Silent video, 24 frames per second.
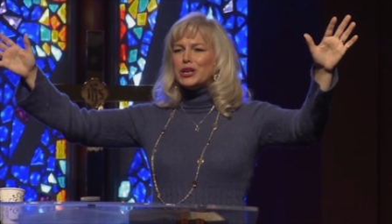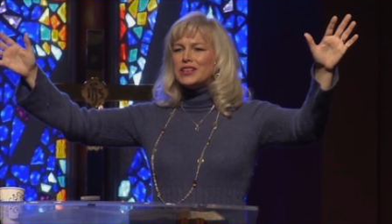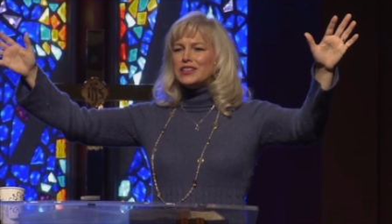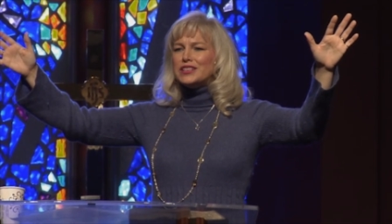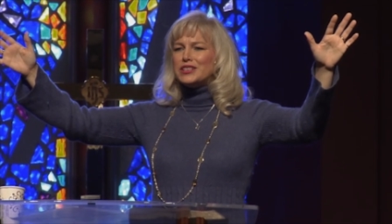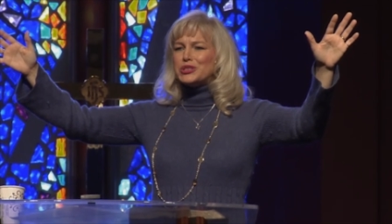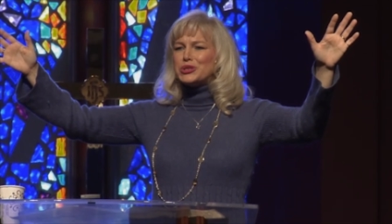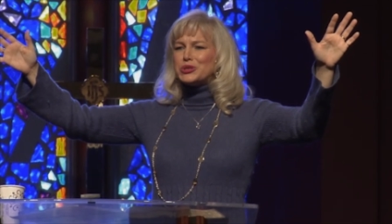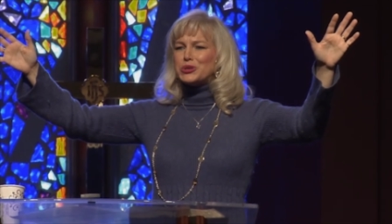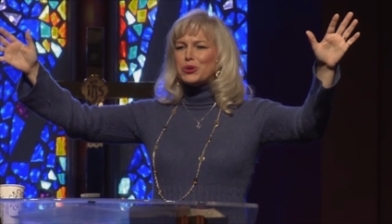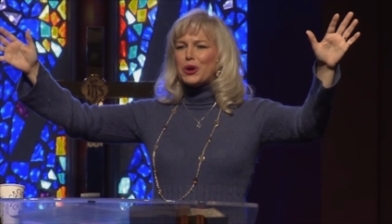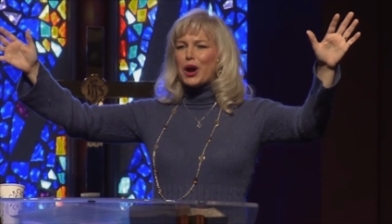to
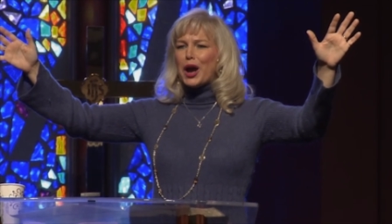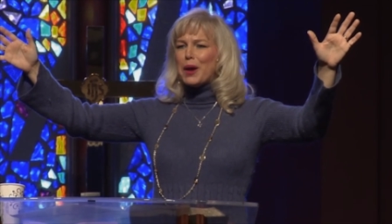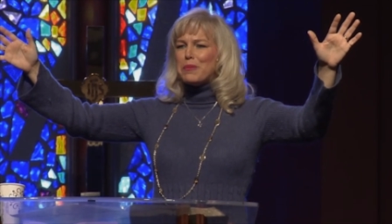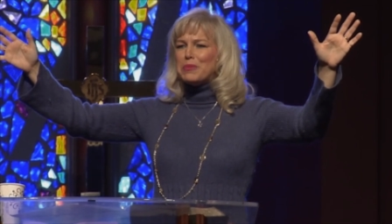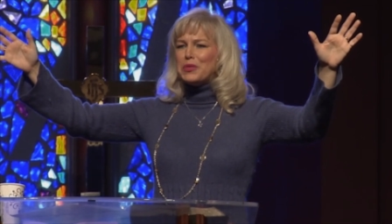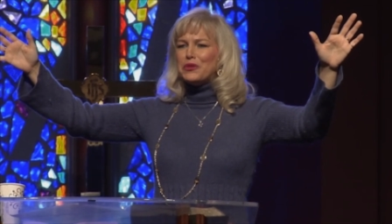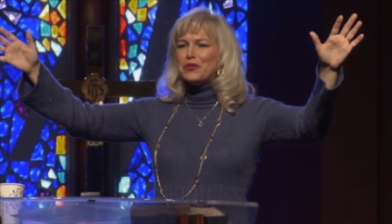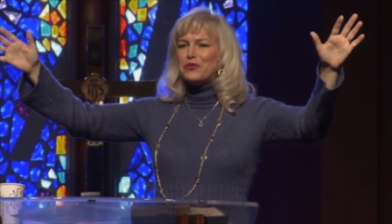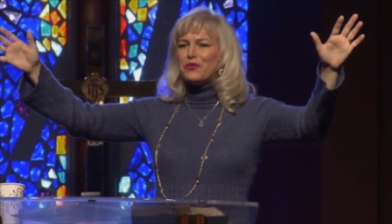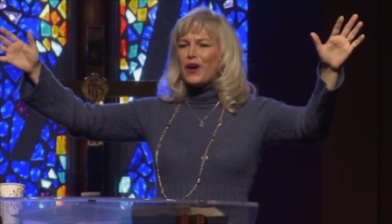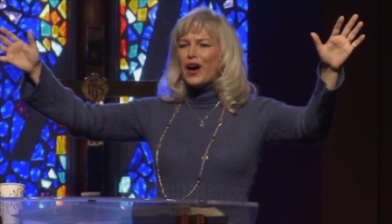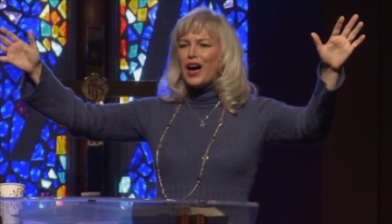describe the
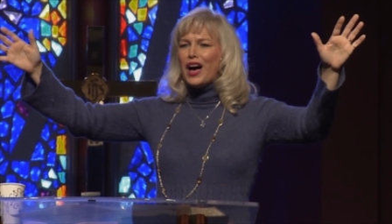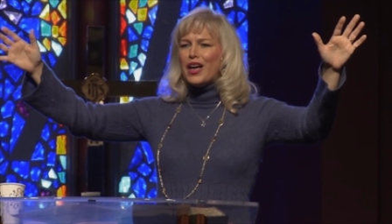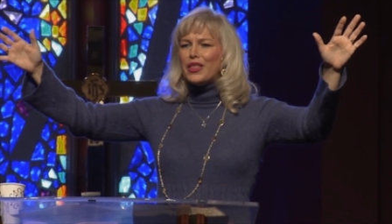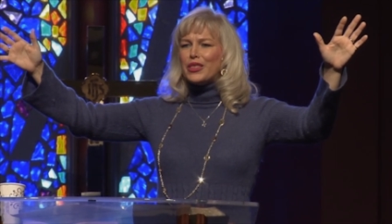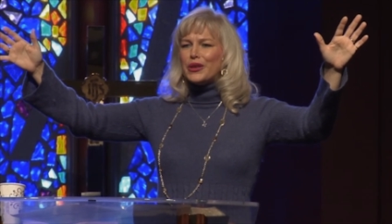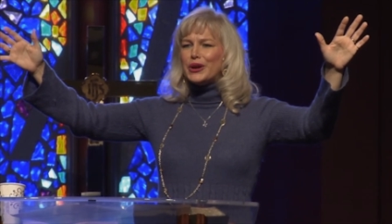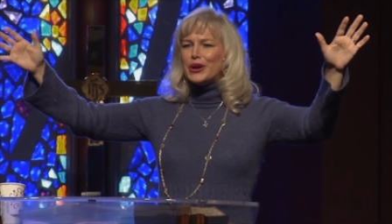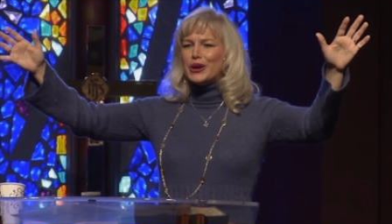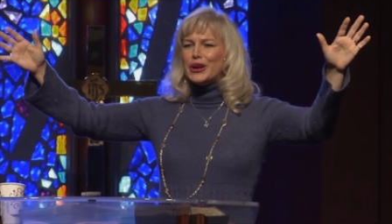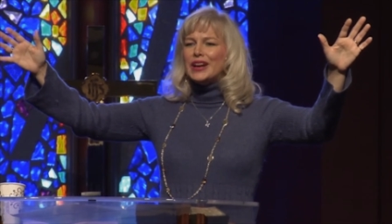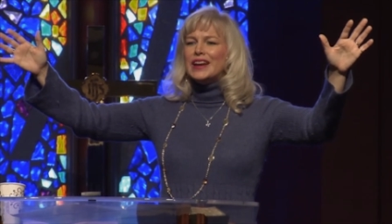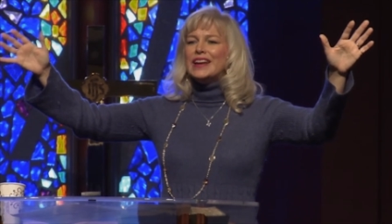
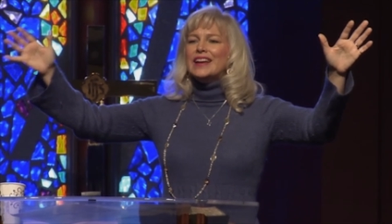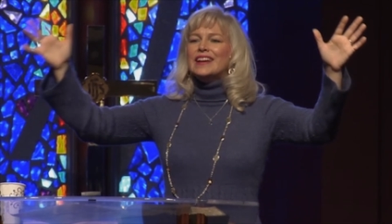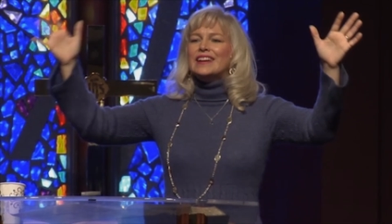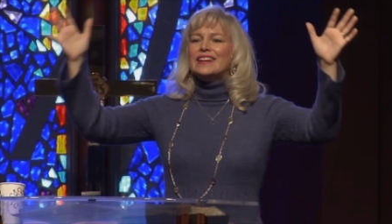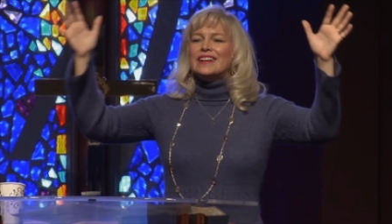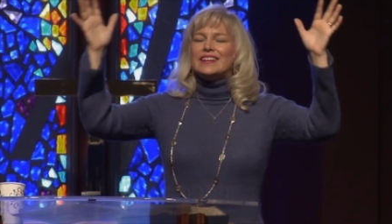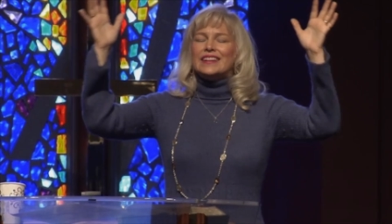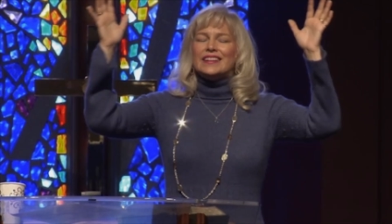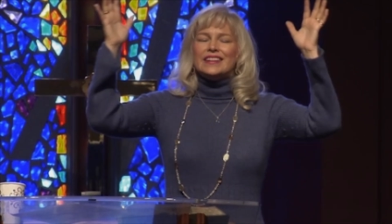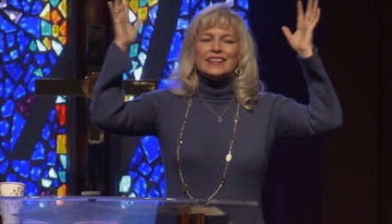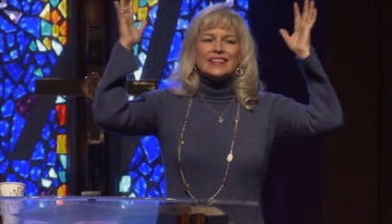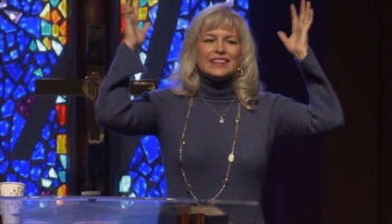Father,
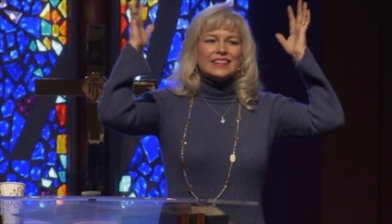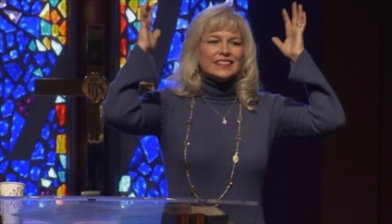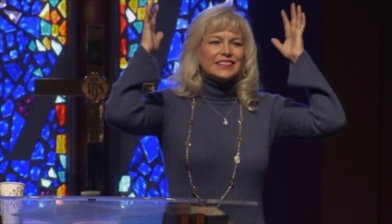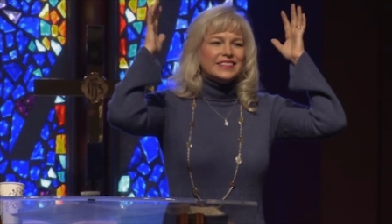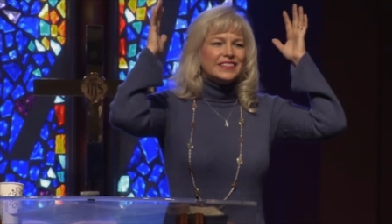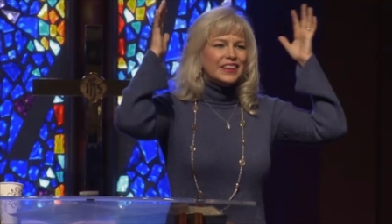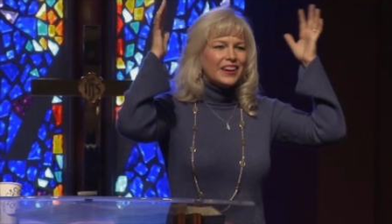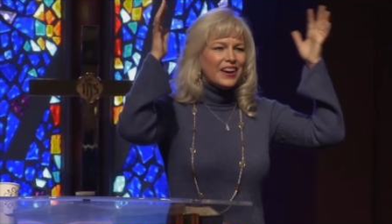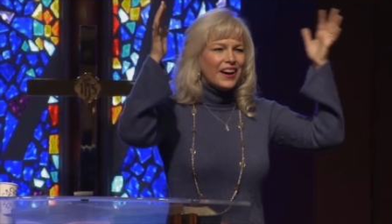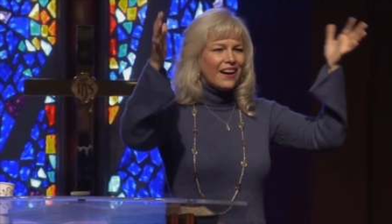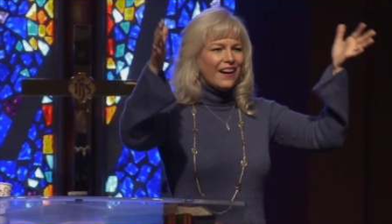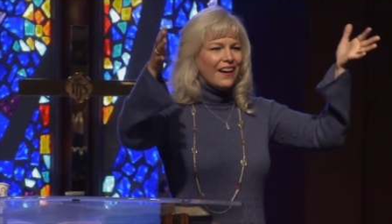
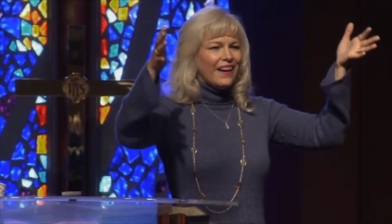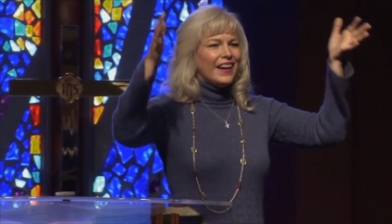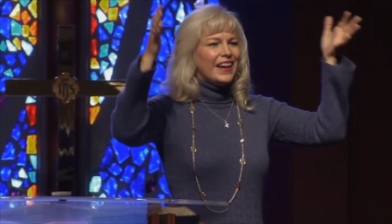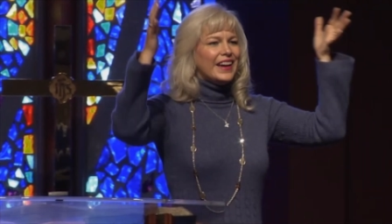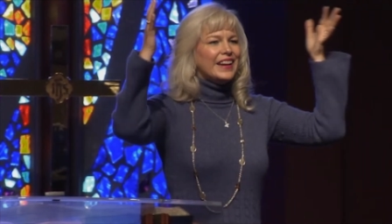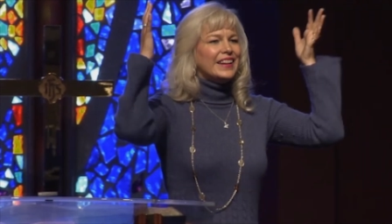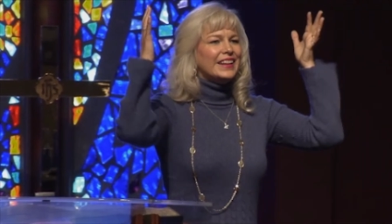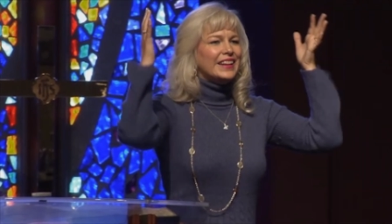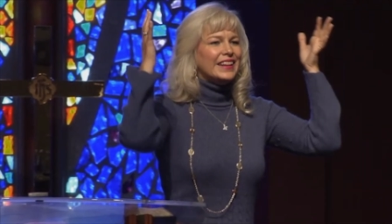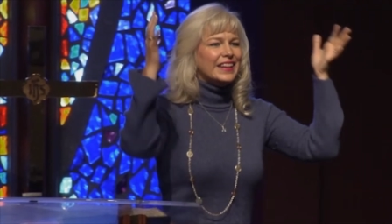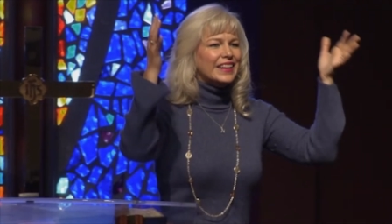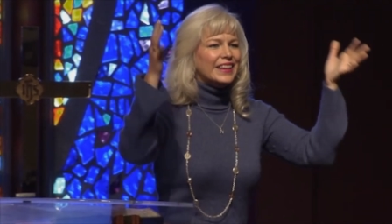God
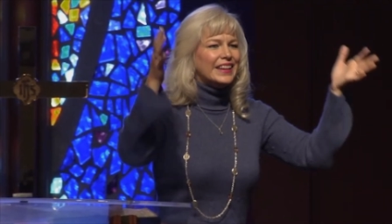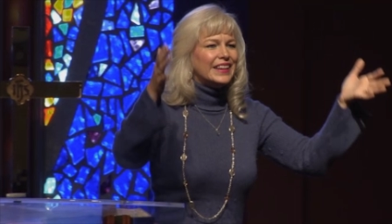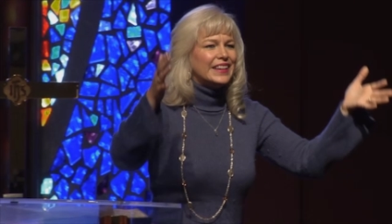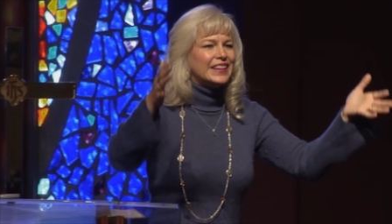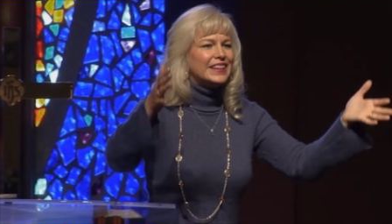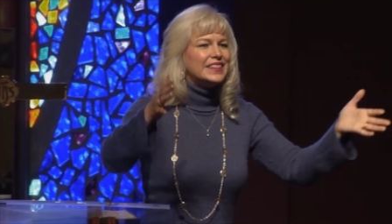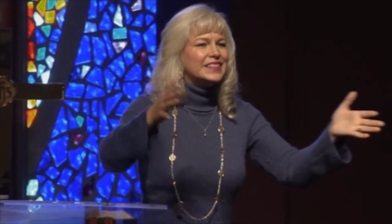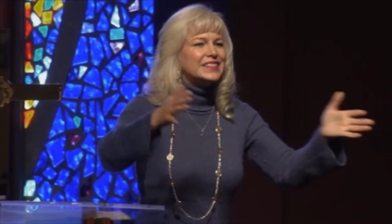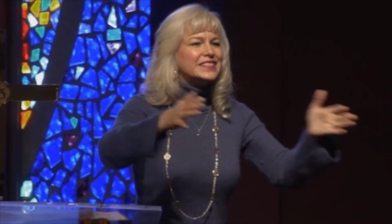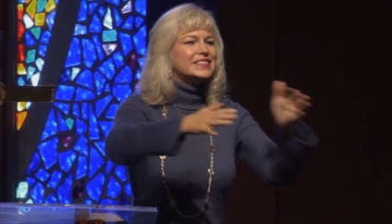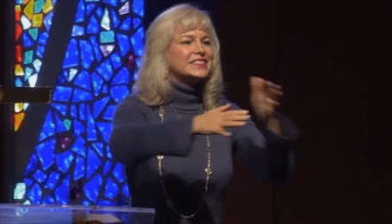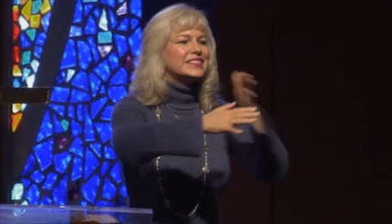
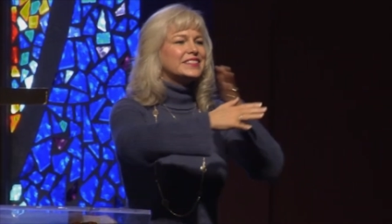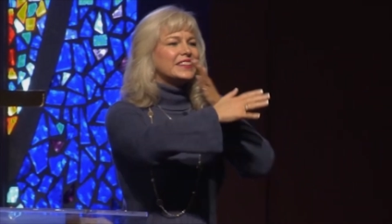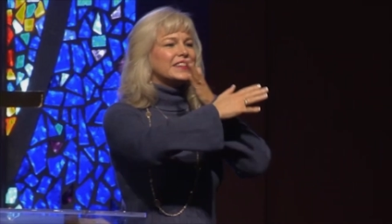is